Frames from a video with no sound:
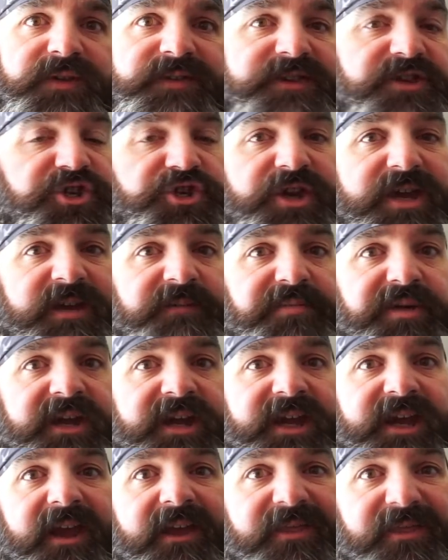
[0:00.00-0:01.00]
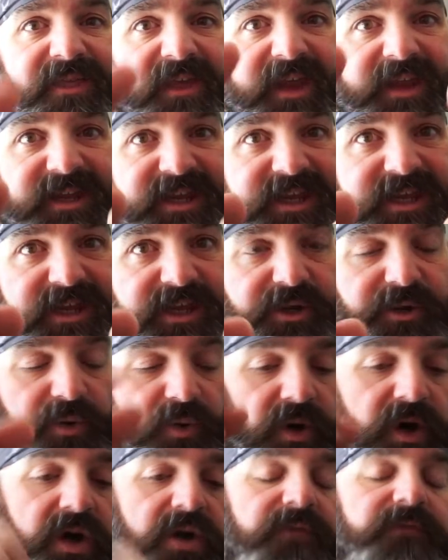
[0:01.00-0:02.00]
This is JP, thank
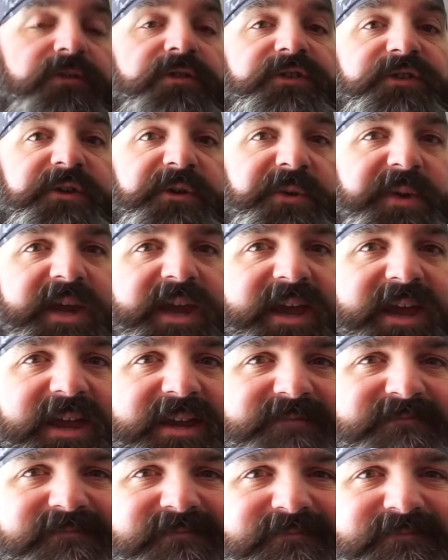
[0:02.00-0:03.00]
you for tuning in.